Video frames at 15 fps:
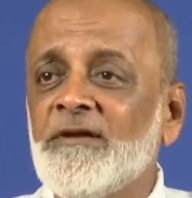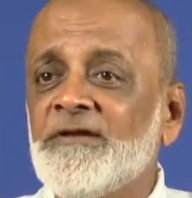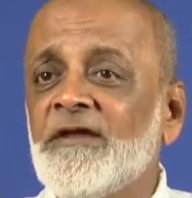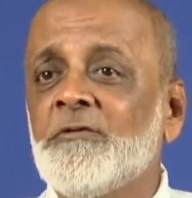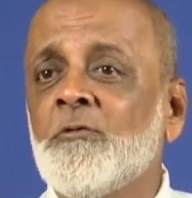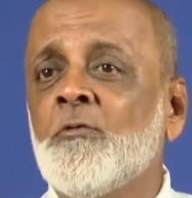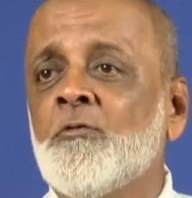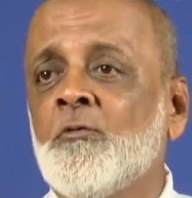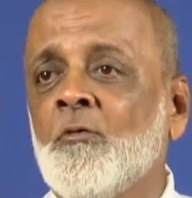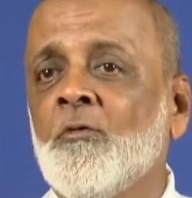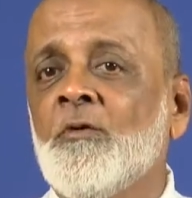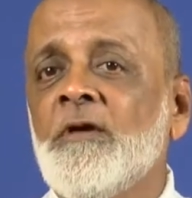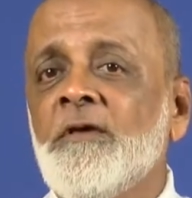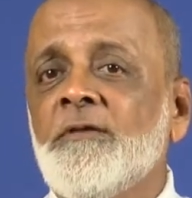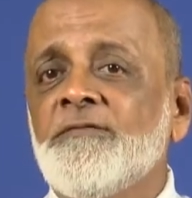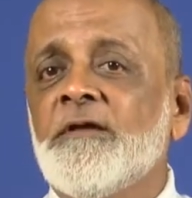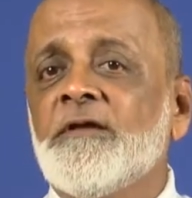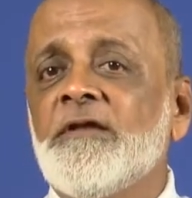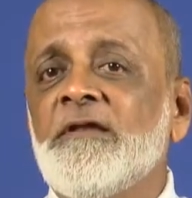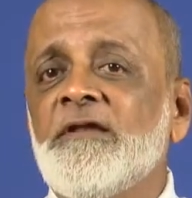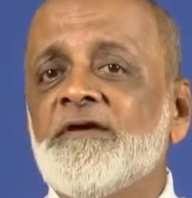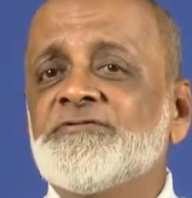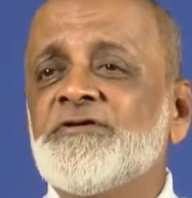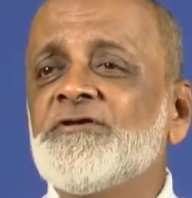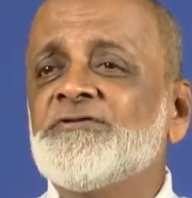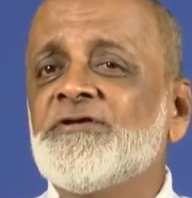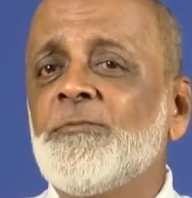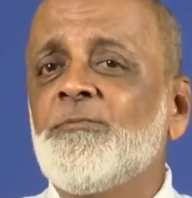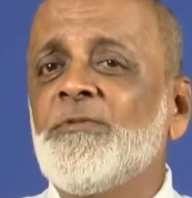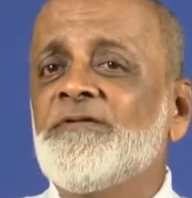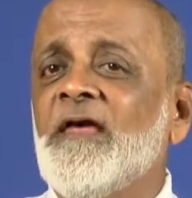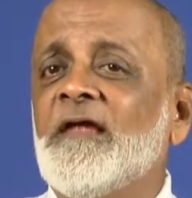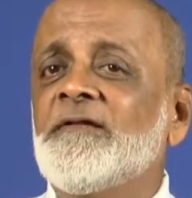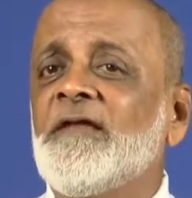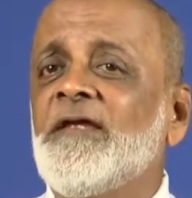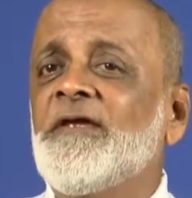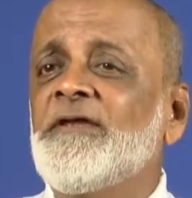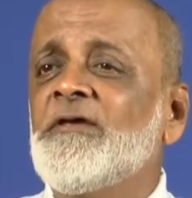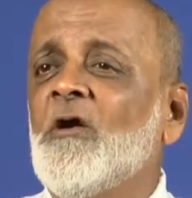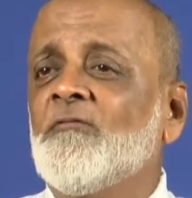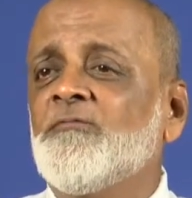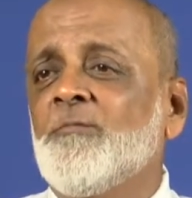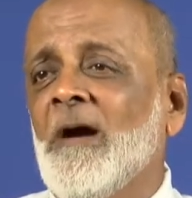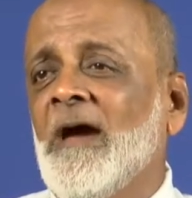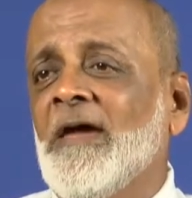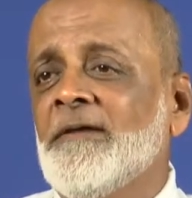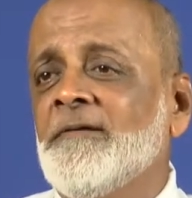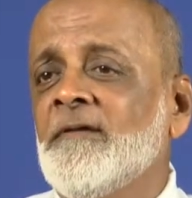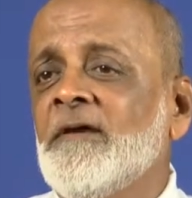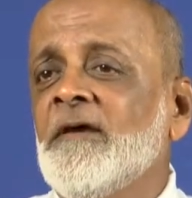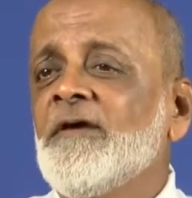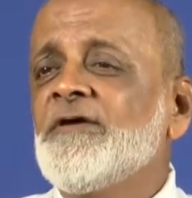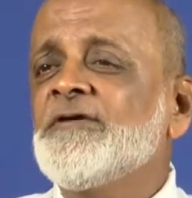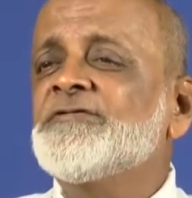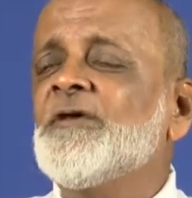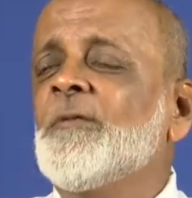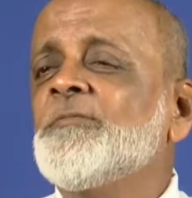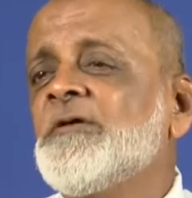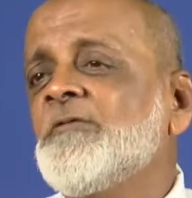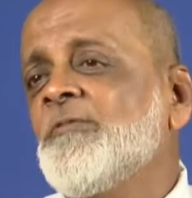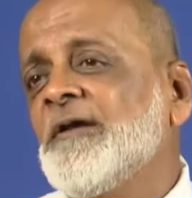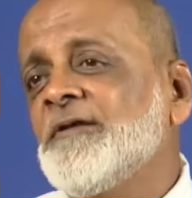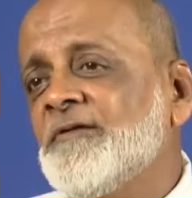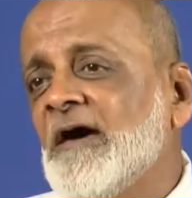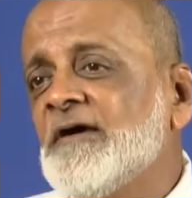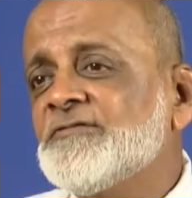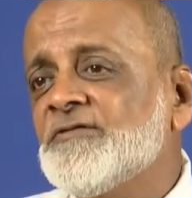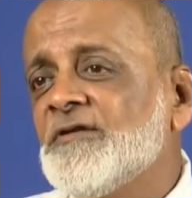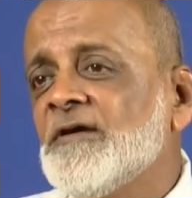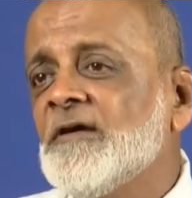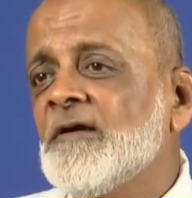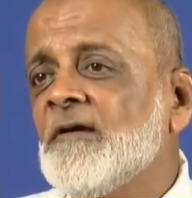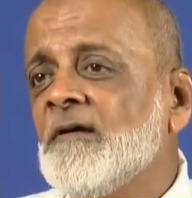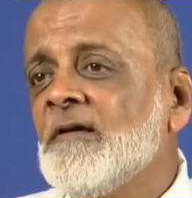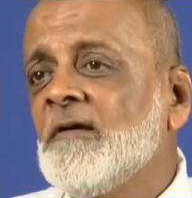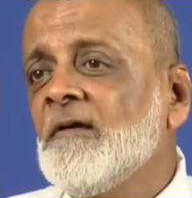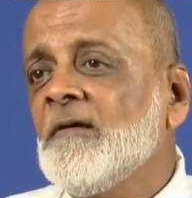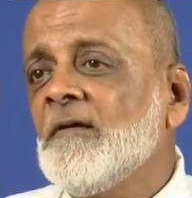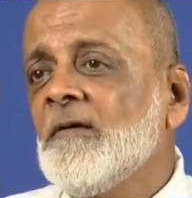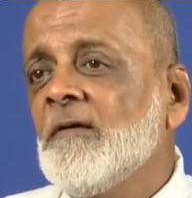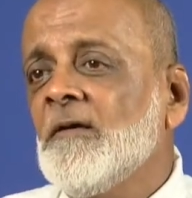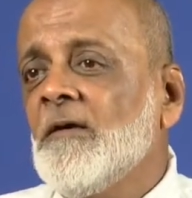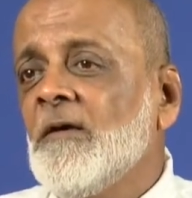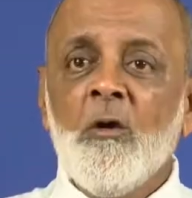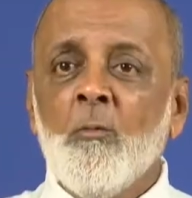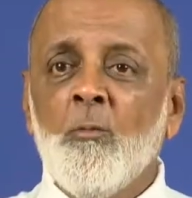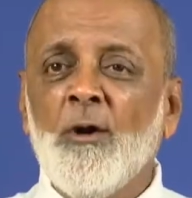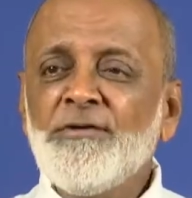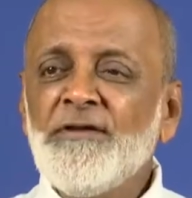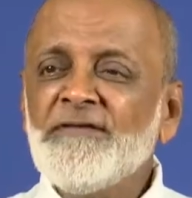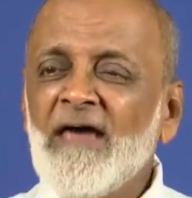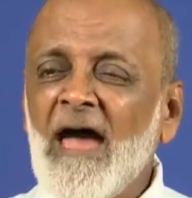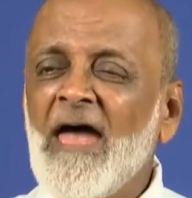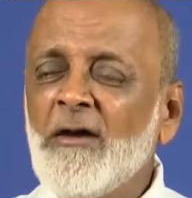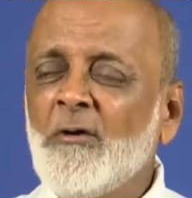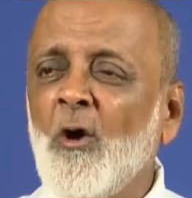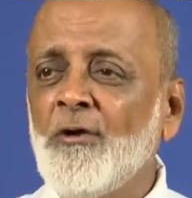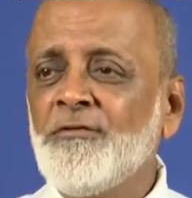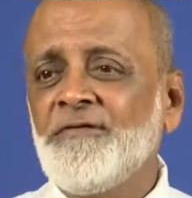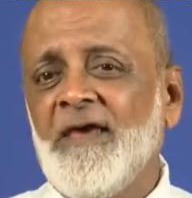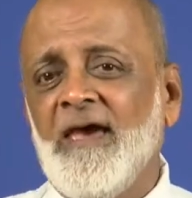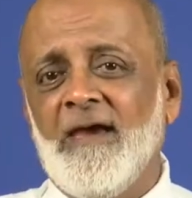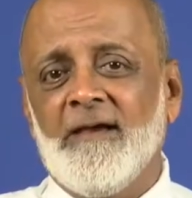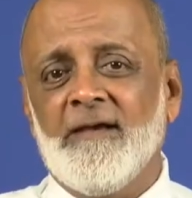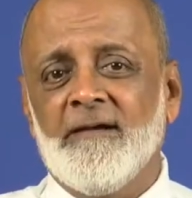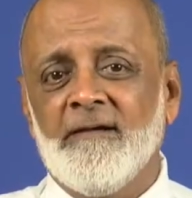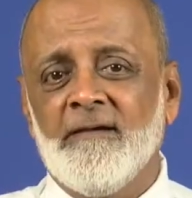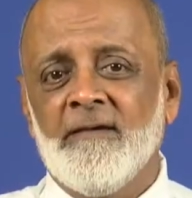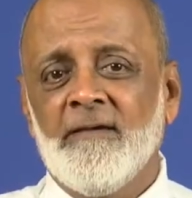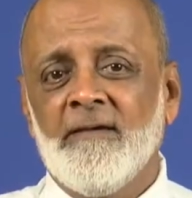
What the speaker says: But they don't know. The relationship with that lady of mine is something fantastic. What is eye contact?